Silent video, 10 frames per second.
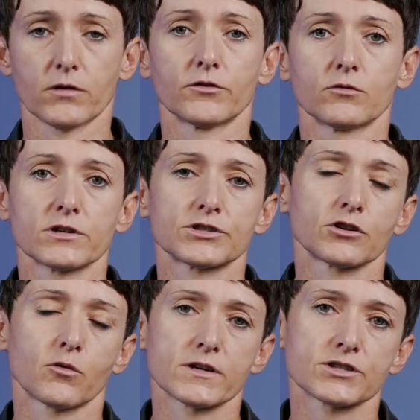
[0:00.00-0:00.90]
viewers,
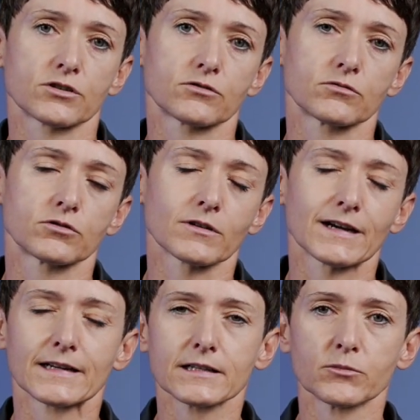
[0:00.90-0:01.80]
requested to talk a
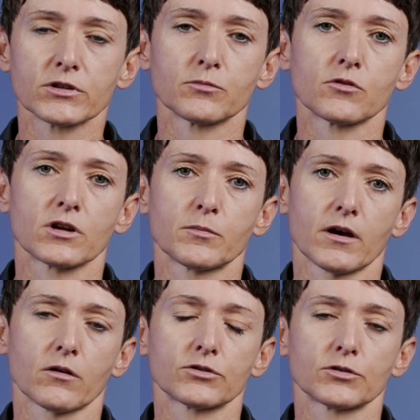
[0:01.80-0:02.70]
little bit more
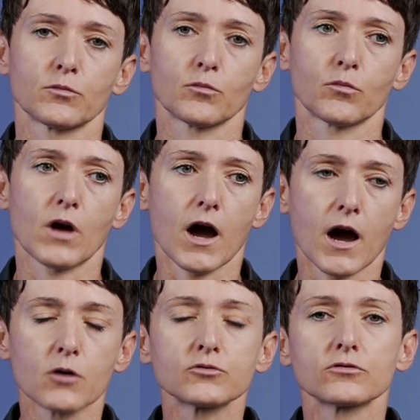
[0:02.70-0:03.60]
about
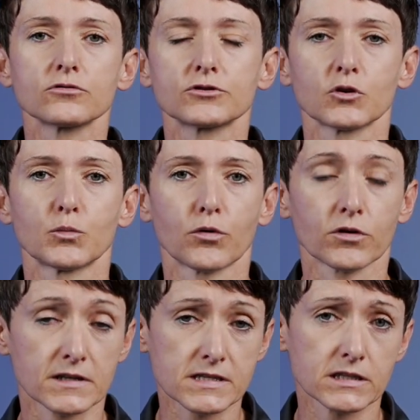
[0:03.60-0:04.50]
how to control
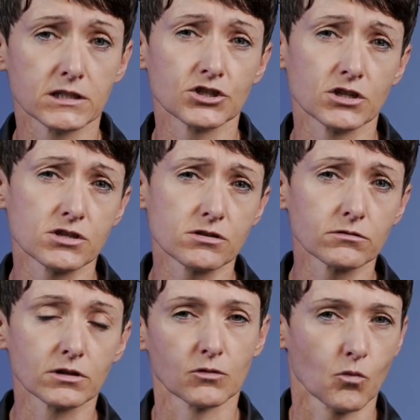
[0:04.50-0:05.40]
buoyancy in a dry
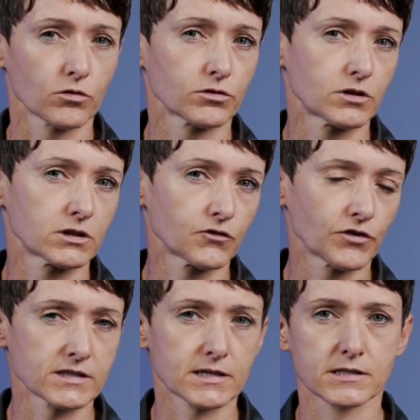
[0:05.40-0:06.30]
suit and what the
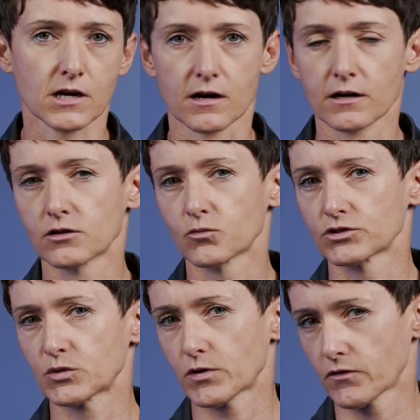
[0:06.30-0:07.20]
differences are and
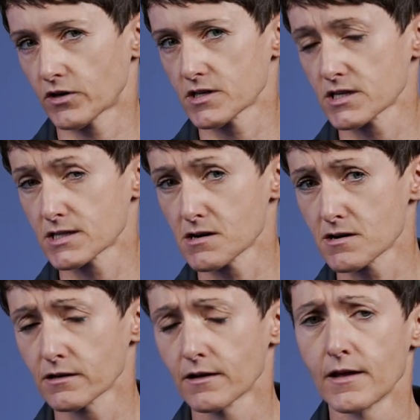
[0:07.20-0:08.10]
what the preferences
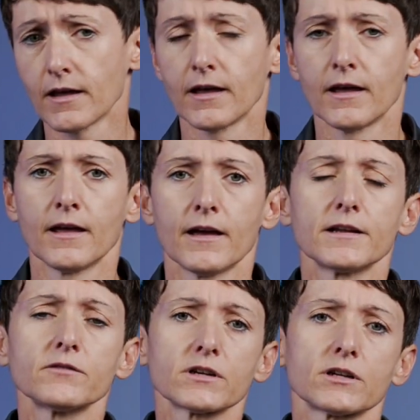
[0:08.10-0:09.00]
are. And
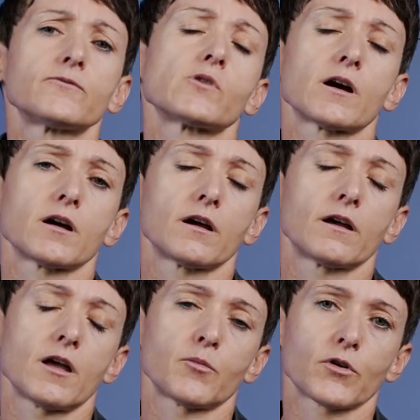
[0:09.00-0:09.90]
even if we are
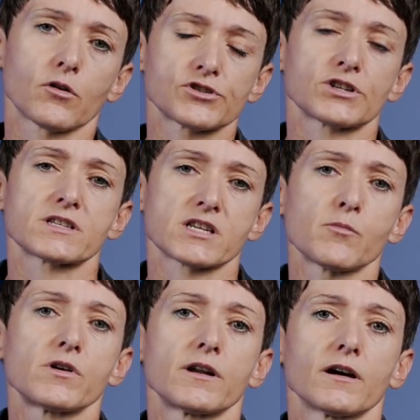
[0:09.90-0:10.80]
approaching
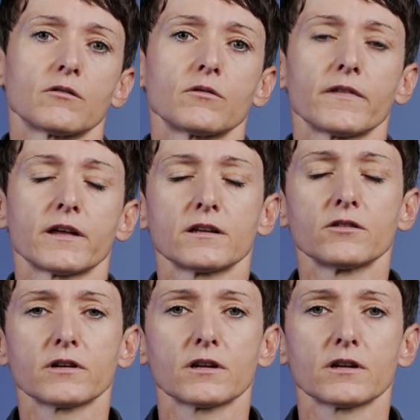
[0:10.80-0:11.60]
summer now, and even